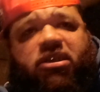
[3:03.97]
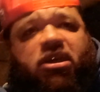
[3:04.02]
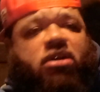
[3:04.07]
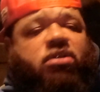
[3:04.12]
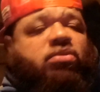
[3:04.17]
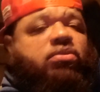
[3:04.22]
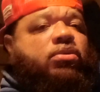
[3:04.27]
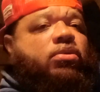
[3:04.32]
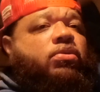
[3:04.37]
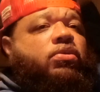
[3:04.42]
I
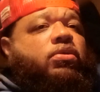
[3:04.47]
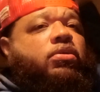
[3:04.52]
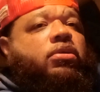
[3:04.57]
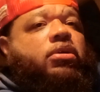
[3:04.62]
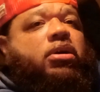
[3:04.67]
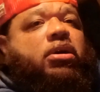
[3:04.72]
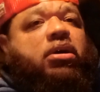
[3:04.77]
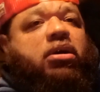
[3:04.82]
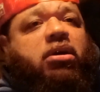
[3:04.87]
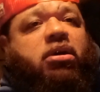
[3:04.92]
don't know
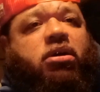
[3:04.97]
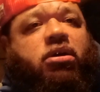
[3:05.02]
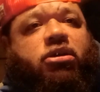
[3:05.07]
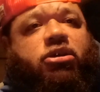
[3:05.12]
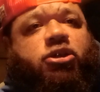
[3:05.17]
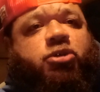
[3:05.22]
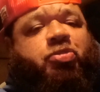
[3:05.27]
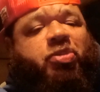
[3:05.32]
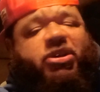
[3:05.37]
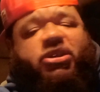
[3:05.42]
the
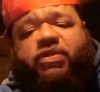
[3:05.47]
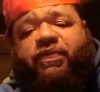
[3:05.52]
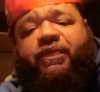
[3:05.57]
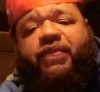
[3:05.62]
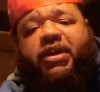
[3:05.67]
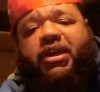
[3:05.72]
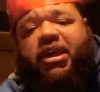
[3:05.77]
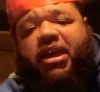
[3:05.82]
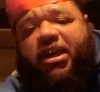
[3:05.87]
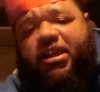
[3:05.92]

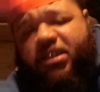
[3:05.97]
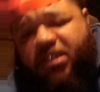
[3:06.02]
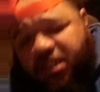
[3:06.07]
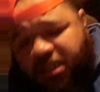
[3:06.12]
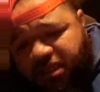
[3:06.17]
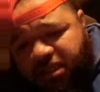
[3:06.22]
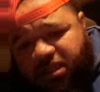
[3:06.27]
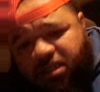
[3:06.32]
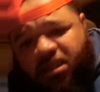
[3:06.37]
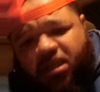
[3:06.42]

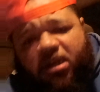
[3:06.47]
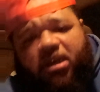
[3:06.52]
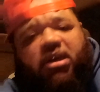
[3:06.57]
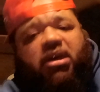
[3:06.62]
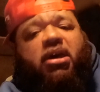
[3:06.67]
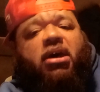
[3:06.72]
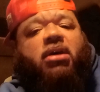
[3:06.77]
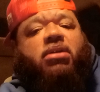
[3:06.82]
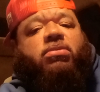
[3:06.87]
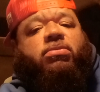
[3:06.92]
specifications.
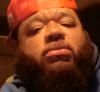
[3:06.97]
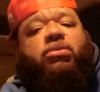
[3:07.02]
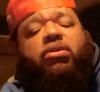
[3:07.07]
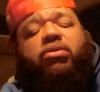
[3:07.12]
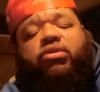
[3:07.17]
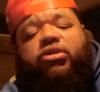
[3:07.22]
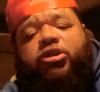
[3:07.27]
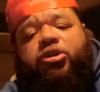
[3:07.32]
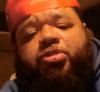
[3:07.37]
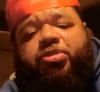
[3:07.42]
I don't know
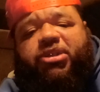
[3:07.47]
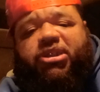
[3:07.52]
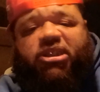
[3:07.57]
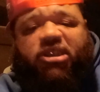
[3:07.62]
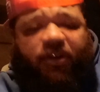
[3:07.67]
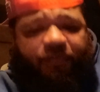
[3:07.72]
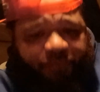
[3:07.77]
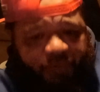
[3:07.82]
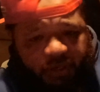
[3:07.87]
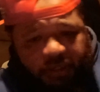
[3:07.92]
the
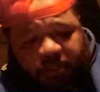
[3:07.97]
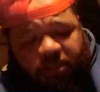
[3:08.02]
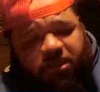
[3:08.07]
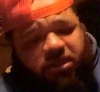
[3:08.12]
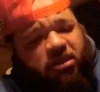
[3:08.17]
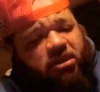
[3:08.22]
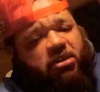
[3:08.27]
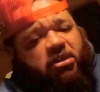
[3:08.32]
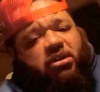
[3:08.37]
specifics,